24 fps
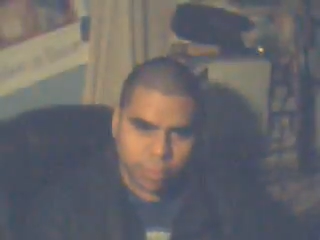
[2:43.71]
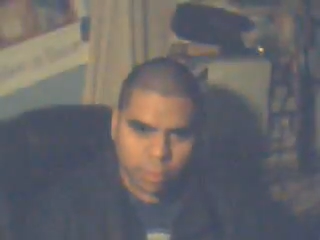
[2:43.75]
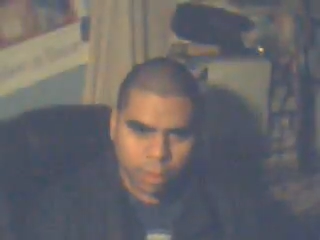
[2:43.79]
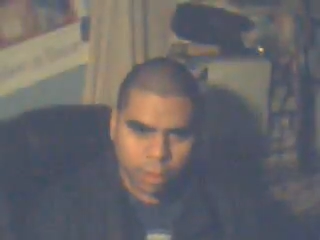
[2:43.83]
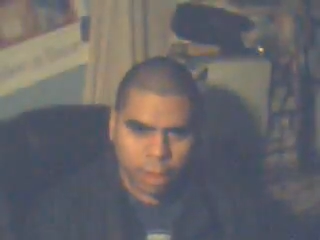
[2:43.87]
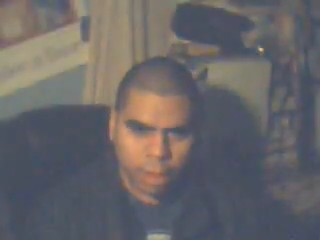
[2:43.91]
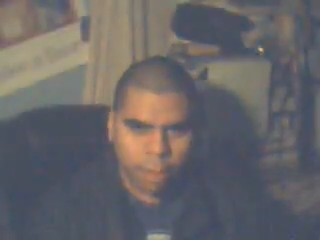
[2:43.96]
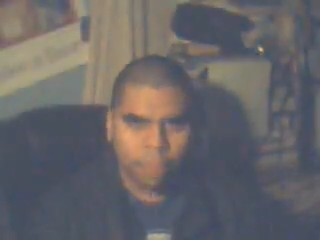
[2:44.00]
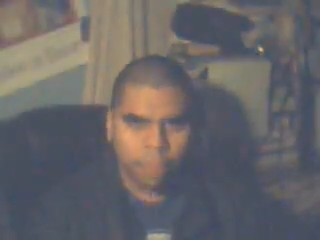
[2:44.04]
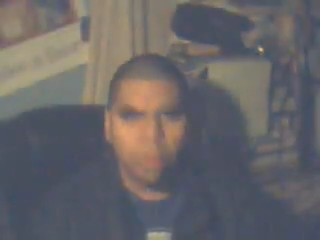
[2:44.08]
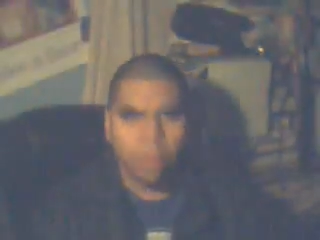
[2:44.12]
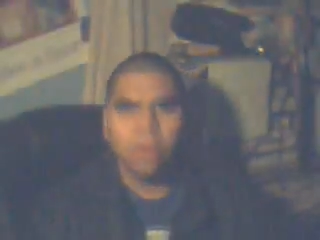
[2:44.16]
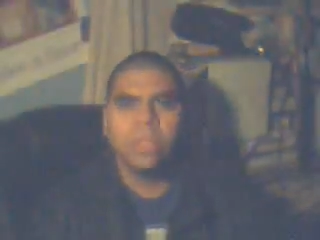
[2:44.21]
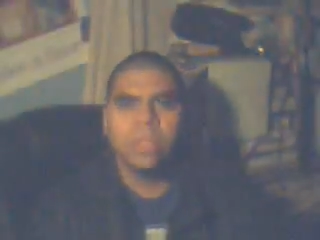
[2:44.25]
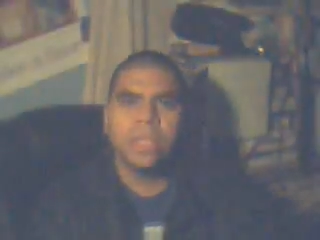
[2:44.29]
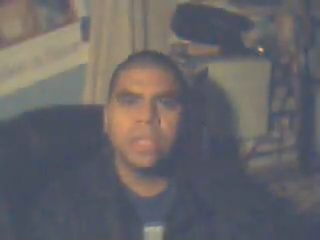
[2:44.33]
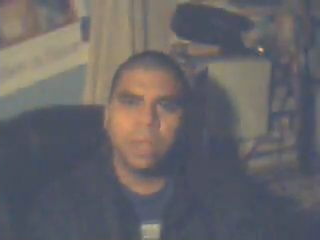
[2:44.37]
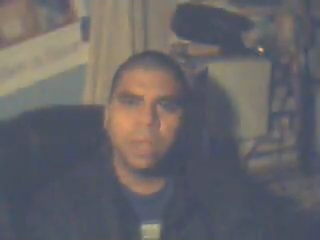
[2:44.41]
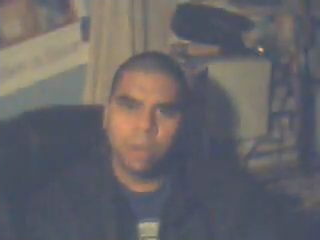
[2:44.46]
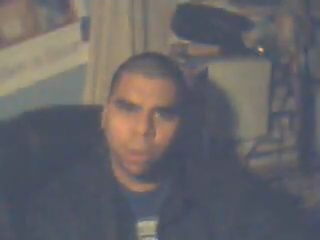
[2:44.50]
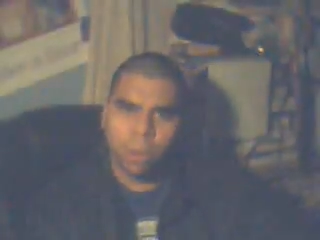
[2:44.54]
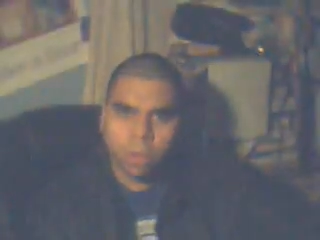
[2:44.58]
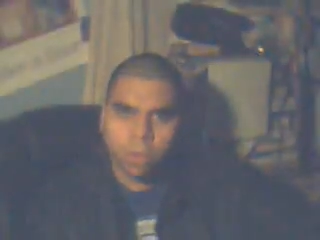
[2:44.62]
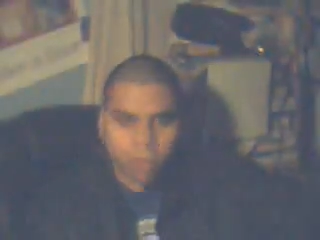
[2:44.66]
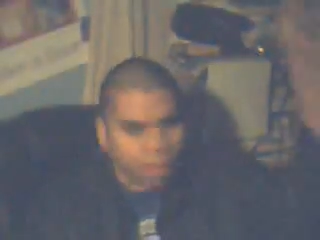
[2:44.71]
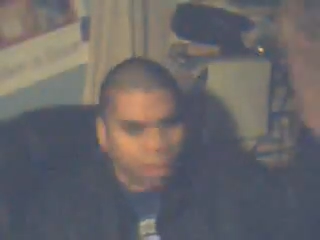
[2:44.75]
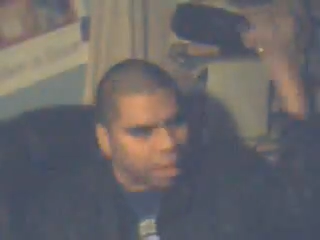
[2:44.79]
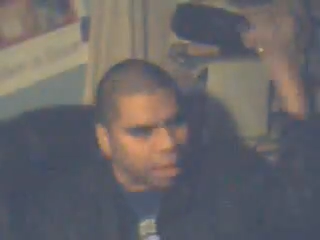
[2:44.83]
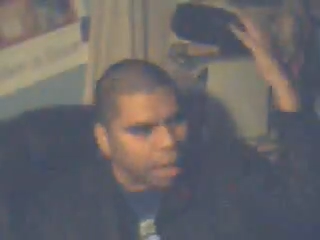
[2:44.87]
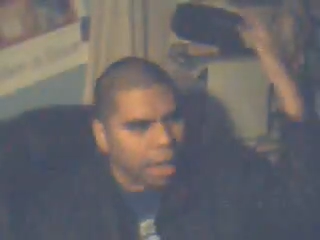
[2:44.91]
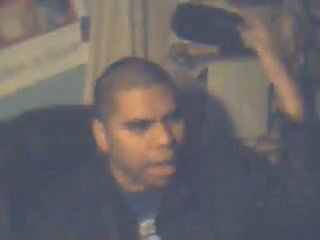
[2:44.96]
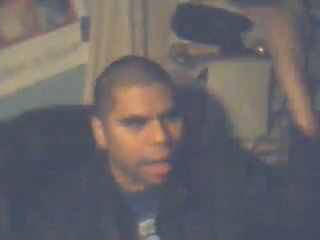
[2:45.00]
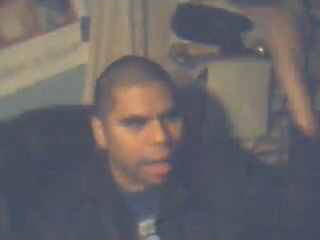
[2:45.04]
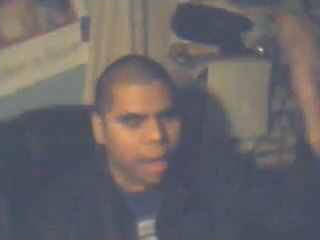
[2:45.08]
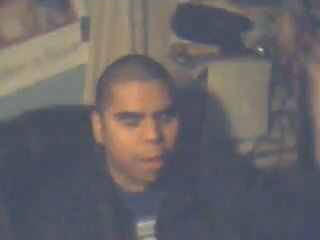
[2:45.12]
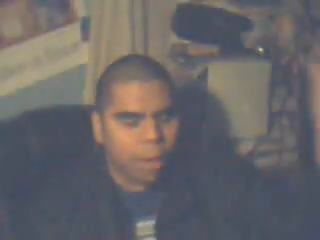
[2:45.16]
And Bush, el otro
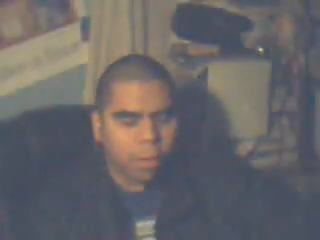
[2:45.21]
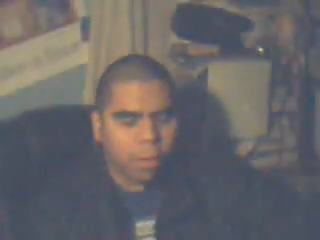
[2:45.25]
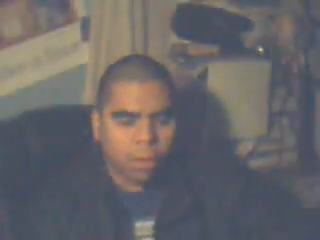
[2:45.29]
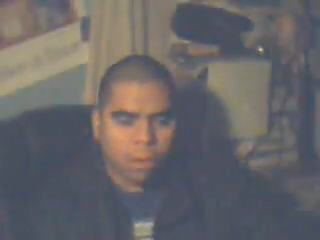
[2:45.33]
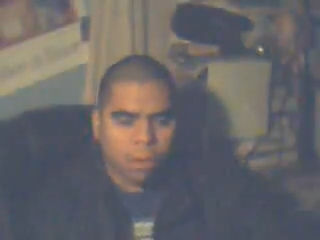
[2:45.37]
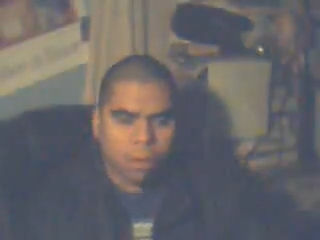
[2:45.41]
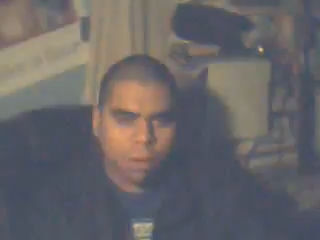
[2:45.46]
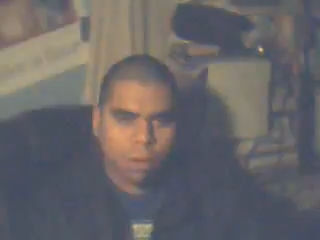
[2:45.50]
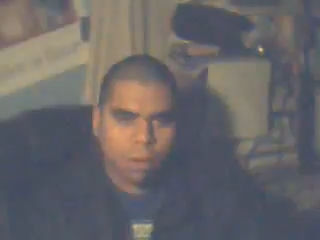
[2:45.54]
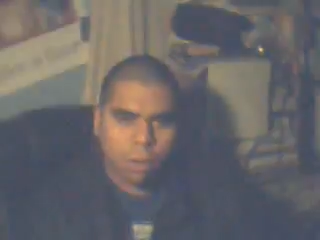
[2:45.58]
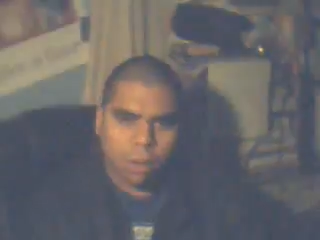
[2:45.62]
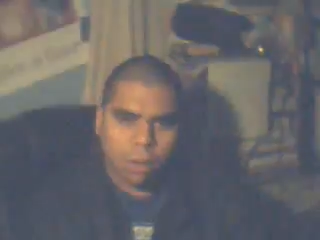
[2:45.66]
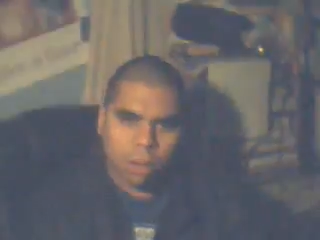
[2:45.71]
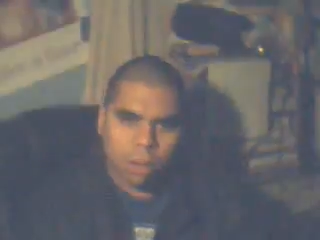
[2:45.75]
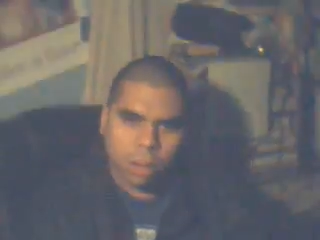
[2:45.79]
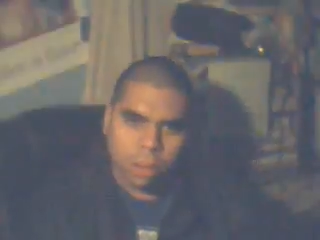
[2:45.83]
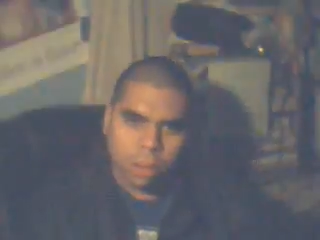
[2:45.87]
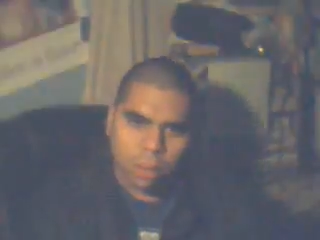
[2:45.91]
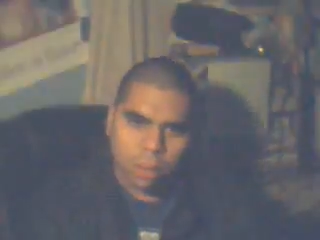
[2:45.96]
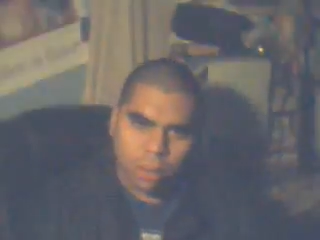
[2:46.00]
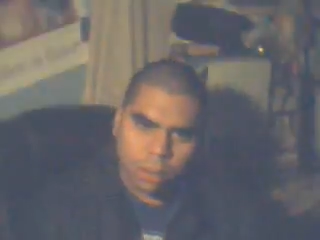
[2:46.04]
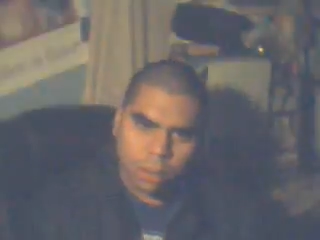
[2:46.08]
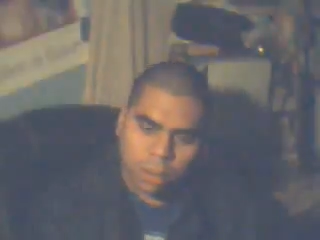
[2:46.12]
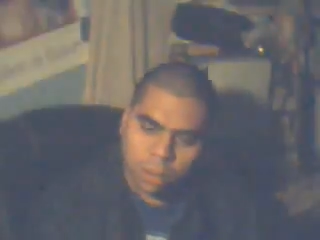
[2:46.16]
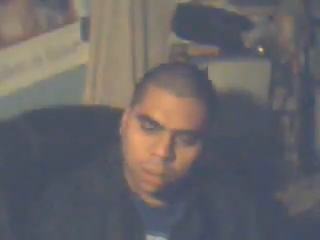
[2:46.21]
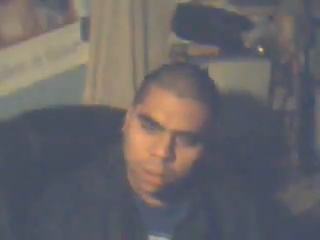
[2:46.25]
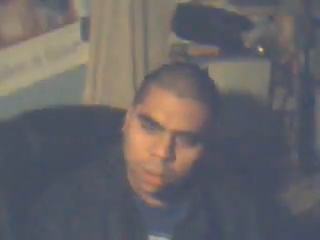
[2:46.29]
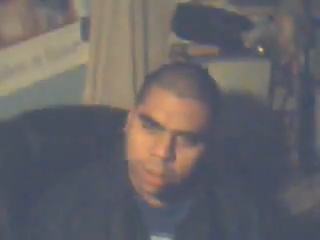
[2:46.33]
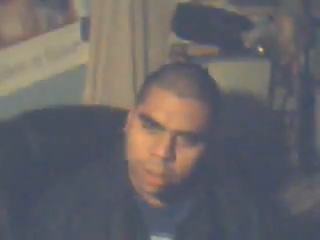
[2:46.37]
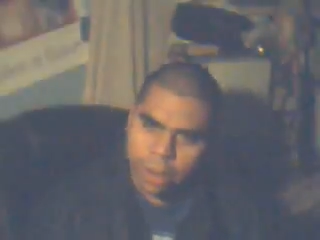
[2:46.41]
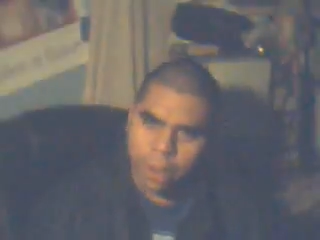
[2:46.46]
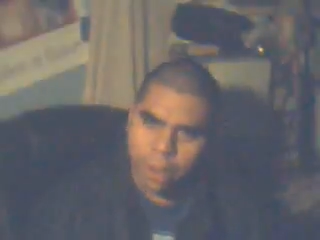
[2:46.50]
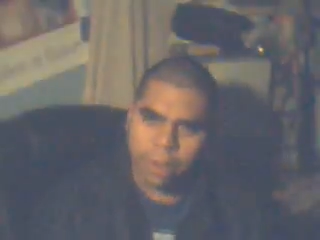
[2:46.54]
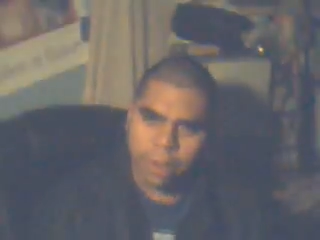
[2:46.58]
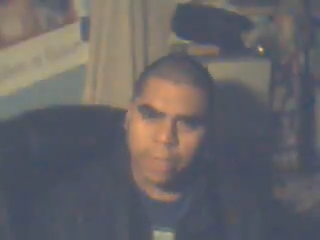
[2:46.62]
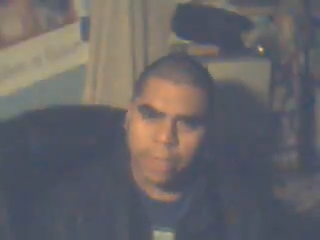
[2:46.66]
carajo,
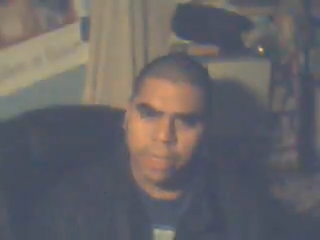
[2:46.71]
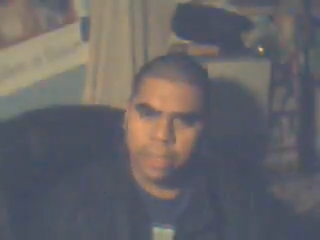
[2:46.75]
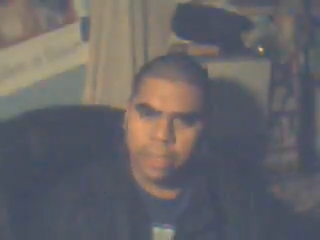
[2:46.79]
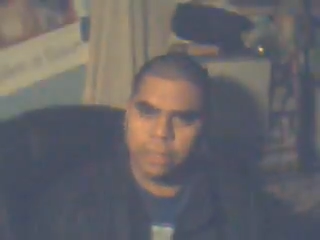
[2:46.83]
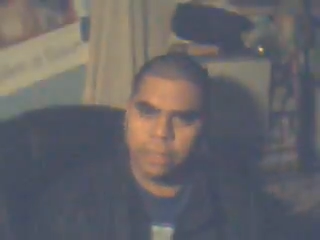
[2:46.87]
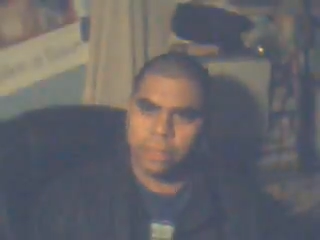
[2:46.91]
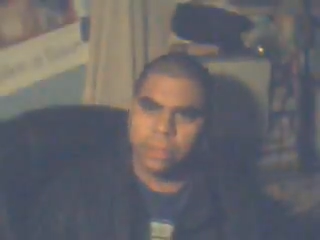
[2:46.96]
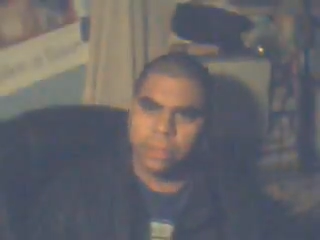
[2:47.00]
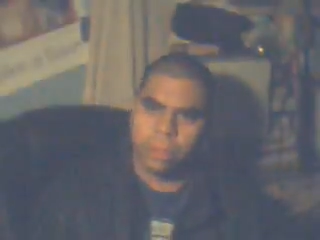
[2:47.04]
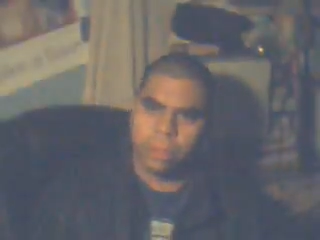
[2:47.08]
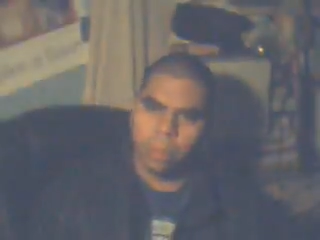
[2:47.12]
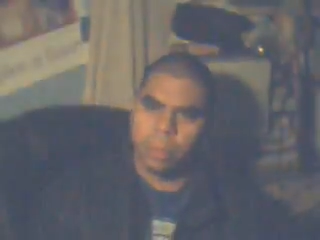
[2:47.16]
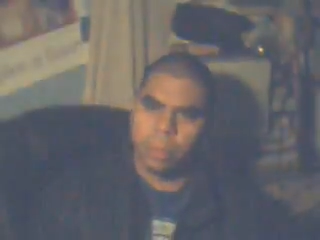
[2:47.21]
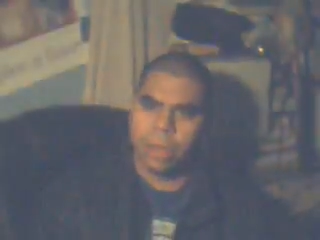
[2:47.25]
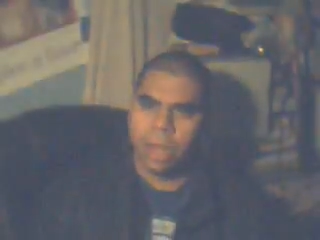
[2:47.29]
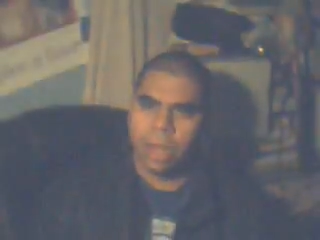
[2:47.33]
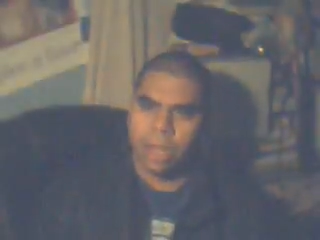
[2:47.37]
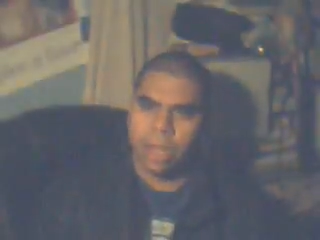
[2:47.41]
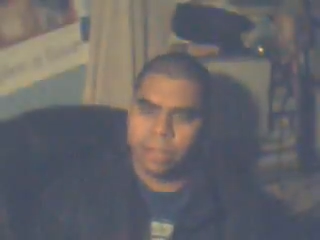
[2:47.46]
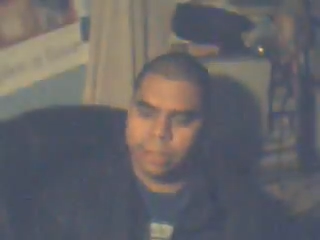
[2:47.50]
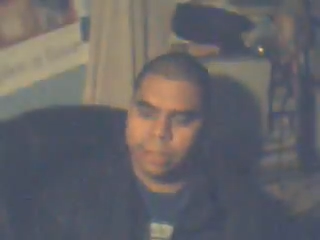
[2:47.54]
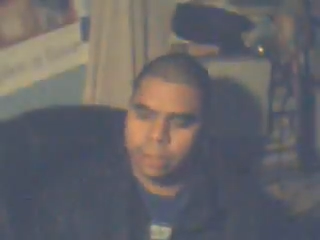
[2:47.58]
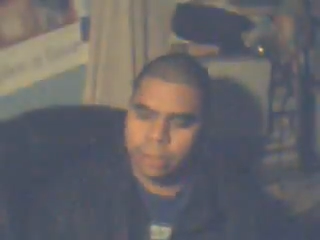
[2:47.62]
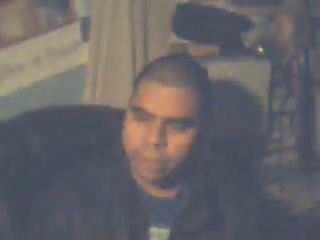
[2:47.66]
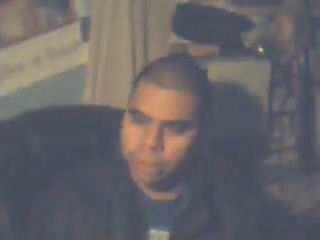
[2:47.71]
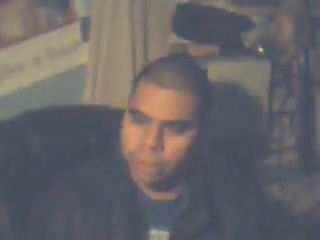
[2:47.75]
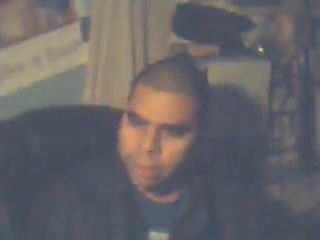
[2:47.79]
he's a stupid ass.